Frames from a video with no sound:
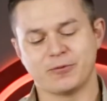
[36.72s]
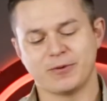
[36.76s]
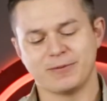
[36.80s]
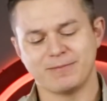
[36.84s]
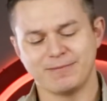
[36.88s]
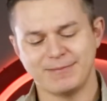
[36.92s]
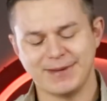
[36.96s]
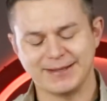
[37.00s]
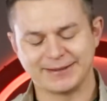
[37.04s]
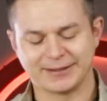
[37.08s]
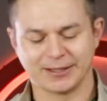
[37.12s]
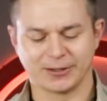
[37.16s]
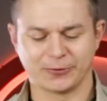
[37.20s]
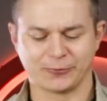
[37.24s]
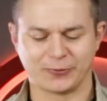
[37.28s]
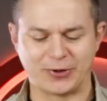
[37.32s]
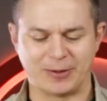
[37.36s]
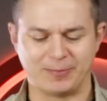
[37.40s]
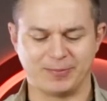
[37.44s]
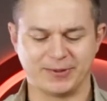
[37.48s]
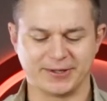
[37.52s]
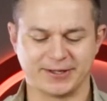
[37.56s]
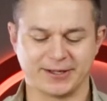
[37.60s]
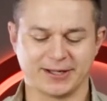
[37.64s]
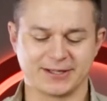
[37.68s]
metal
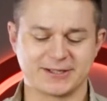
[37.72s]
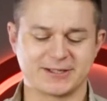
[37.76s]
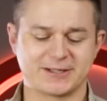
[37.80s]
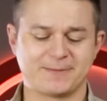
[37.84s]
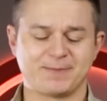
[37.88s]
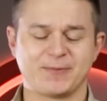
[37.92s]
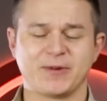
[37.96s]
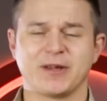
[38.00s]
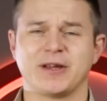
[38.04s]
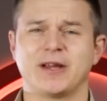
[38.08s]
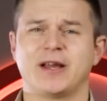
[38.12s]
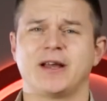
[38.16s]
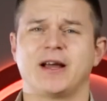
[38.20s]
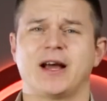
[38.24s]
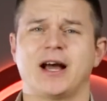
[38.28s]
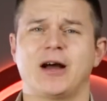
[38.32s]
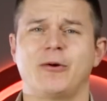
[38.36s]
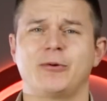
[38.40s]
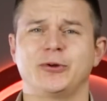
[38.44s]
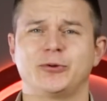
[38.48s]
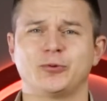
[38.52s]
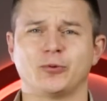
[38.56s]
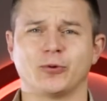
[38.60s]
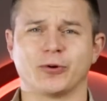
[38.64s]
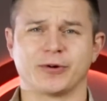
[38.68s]
replicas. How
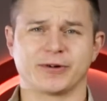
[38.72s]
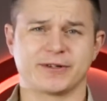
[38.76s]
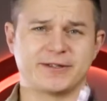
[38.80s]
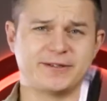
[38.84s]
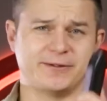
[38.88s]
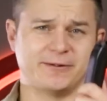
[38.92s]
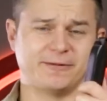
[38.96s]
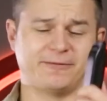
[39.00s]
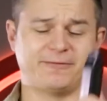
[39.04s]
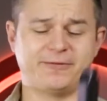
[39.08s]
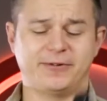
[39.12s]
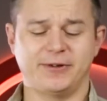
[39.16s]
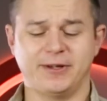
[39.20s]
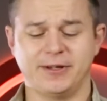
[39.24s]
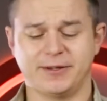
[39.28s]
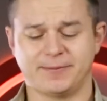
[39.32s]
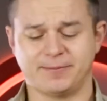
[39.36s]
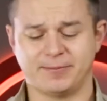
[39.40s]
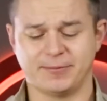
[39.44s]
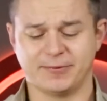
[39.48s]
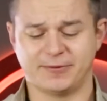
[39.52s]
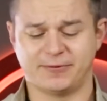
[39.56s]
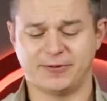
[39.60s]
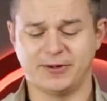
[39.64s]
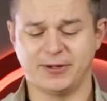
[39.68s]
it works, you
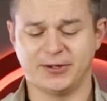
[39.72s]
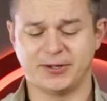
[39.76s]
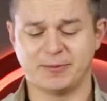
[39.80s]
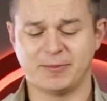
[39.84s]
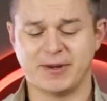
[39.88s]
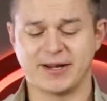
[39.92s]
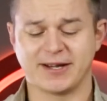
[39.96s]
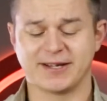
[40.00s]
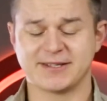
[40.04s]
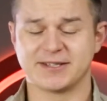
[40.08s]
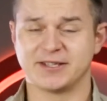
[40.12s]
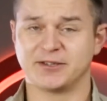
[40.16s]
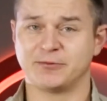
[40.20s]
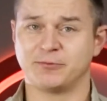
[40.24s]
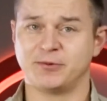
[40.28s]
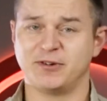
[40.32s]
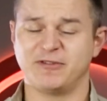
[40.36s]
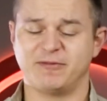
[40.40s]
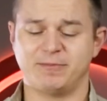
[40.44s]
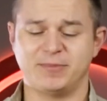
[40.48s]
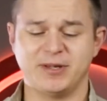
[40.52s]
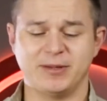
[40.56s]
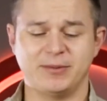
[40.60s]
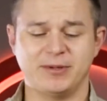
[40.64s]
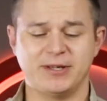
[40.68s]
fill the magazine
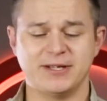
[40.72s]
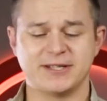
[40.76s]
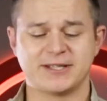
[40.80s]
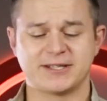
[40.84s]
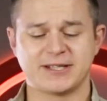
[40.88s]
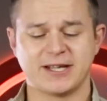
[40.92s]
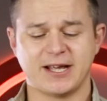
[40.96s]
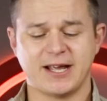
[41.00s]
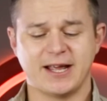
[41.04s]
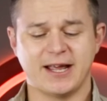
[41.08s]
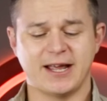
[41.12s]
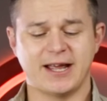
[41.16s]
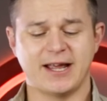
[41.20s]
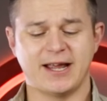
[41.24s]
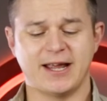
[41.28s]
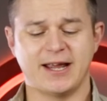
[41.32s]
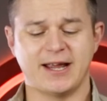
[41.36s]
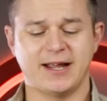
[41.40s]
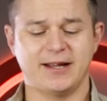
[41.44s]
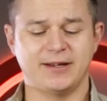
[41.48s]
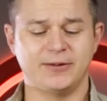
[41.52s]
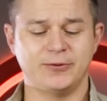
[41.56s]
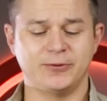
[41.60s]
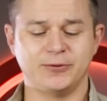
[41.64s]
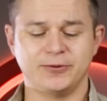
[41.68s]
with BBs
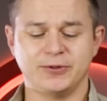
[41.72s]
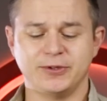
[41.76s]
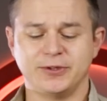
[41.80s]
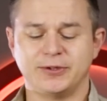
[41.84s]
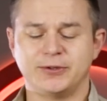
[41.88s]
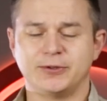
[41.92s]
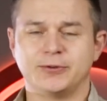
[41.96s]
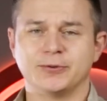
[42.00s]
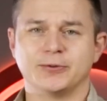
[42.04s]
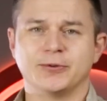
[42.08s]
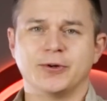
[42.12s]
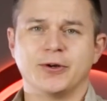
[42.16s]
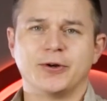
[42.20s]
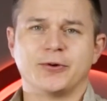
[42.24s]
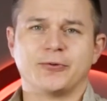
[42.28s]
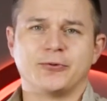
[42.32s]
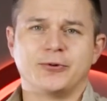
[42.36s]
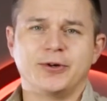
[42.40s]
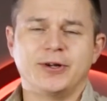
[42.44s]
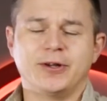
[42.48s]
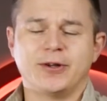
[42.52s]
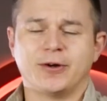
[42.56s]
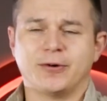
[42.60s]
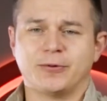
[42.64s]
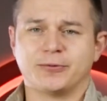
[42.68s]
and you need to
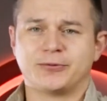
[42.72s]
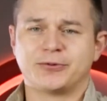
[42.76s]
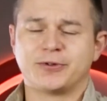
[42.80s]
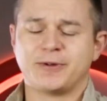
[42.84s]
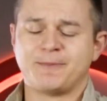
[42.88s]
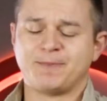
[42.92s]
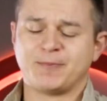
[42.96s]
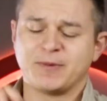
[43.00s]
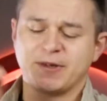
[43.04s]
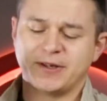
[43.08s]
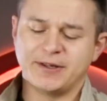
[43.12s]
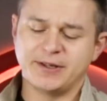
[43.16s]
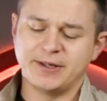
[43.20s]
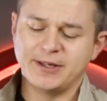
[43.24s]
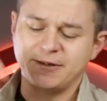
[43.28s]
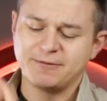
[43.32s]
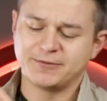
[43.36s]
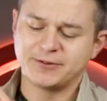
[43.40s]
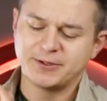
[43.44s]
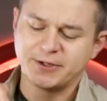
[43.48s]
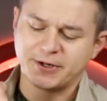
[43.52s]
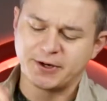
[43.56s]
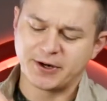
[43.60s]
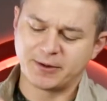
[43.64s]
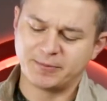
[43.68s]
reload. If
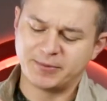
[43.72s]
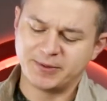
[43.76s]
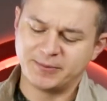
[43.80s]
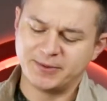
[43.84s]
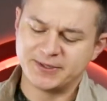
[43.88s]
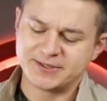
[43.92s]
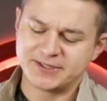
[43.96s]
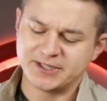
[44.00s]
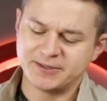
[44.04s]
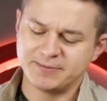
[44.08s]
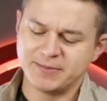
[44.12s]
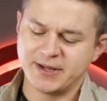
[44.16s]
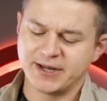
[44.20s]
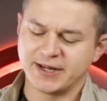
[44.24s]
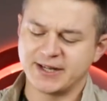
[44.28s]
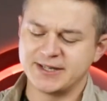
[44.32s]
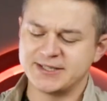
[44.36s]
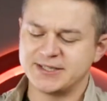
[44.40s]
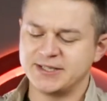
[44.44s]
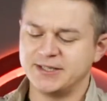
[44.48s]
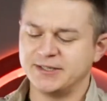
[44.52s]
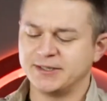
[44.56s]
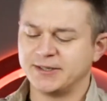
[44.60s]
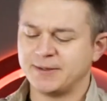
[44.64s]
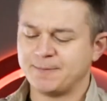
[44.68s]
there are BBs in
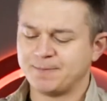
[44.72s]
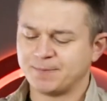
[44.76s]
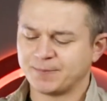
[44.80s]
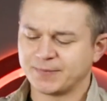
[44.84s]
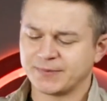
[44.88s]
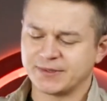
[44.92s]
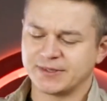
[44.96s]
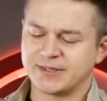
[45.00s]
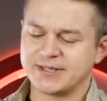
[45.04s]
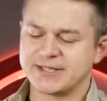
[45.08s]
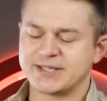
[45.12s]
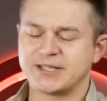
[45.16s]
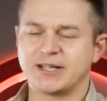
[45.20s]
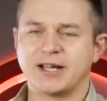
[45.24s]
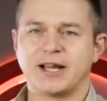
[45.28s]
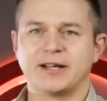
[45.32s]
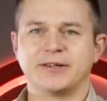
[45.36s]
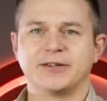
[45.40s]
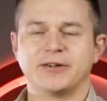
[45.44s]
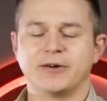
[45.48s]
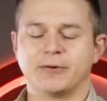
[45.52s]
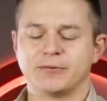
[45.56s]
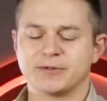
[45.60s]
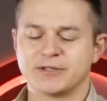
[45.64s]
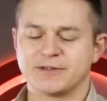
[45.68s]
magazine, the
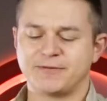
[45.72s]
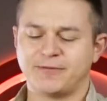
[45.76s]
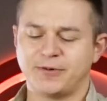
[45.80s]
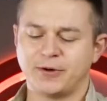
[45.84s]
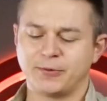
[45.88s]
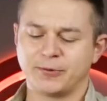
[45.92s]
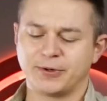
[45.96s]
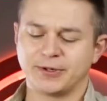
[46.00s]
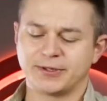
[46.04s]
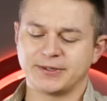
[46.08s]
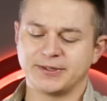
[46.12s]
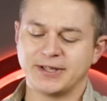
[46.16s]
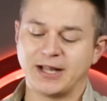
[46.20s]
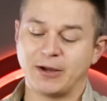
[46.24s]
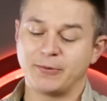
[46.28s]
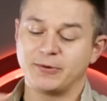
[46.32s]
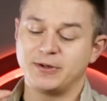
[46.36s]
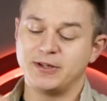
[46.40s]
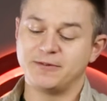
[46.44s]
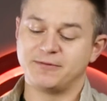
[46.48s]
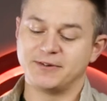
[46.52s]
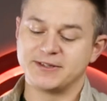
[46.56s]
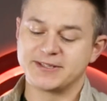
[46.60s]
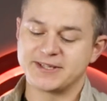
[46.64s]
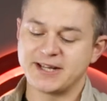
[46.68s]
slide goes forward. Now
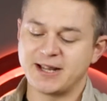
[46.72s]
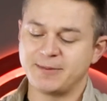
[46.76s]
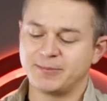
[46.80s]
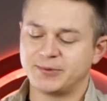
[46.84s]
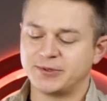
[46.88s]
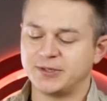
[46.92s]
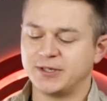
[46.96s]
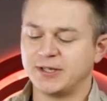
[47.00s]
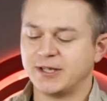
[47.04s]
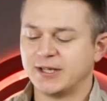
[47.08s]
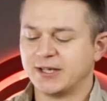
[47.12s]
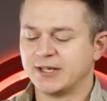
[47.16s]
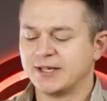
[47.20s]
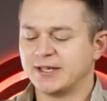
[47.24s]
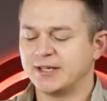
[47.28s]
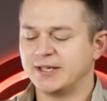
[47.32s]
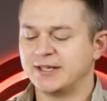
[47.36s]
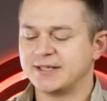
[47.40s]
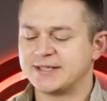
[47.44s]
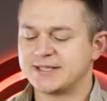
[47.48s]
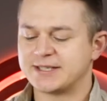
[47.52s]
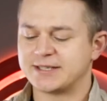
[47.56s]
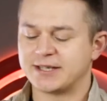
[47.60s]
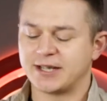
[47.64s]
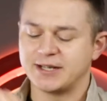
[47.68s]
if it's empty,
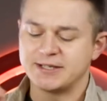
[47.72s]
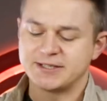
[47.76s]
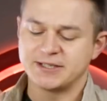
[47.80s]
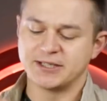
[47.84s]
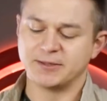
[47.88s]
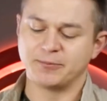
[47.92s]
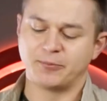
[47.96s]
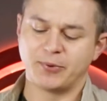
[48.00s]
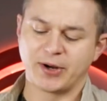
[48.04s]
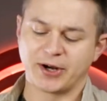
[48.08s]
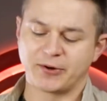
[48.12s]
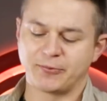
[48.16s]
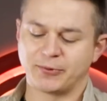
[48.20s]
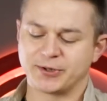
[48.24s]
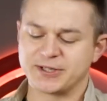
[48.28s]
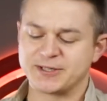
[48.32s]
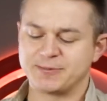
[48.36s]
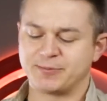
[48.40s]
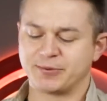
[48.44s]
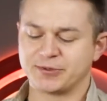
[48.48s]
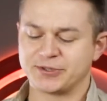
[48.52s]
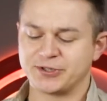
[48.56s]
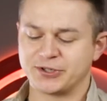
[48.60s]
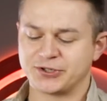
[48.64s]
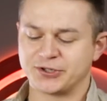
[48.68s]
it stays in backwards
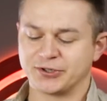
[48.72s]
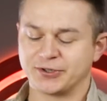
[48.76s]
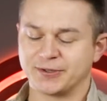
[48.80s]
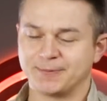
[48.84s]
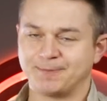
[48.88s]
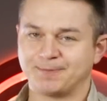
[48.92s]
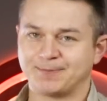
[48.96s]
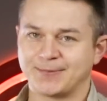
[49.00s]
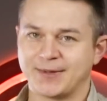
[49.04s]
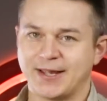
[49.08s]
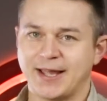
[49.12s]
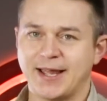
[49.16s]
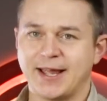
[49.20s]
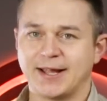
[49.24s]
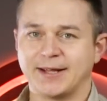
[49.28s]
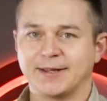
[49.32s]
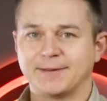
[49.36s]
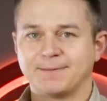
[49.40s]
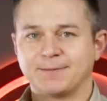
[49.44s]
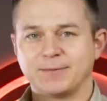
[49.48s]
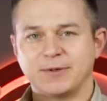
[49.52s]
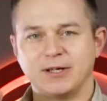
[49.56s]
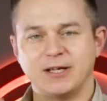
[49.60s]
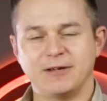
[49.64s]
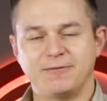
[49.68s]
position. And
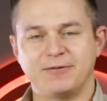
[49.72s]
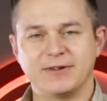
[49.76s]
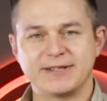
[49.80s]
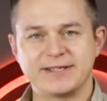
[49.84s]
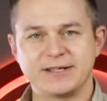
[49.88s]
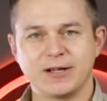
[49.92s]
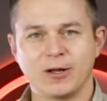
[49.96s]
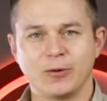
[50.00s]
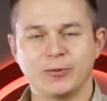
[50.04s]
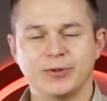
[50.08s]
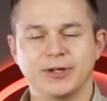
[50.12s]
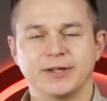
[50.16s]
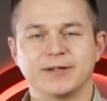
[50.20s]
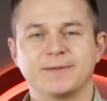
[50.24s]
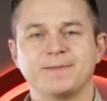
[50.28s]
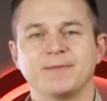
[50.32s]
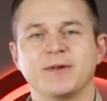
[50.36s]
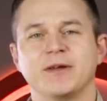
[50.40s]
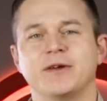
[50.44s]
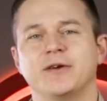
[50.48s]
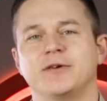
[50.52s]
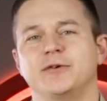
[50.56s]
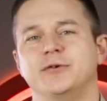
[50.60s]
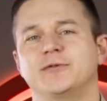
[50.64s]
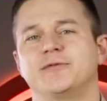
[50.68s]
if it's loaded,
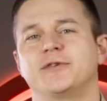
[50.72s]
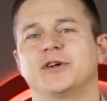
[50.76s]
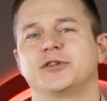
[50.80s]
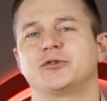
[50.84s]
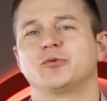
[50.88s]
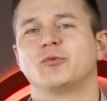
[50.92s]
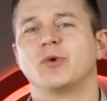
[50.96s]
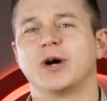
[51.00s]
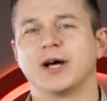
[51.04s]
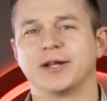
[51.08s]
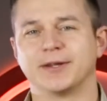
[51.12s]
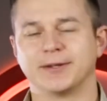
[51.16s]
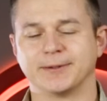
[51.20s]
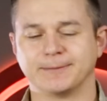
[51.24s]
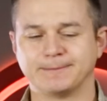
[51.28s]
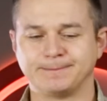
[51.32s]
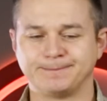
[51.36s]
you've got one,